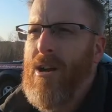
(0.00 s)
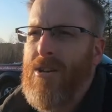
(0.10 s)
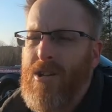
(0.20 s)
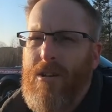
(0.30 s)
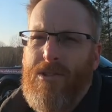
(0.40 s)

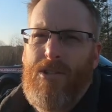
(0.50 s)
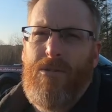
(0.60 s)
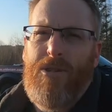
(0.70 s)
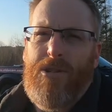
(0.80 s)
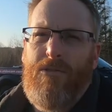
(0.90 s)
ourselves to
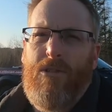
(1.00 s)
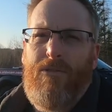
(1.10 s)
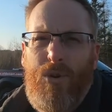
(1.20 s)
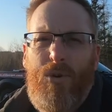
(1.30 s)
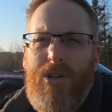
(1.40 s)
doing this for a
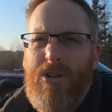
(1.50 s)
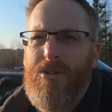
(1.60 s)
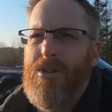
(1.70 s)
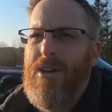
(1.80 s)
few years,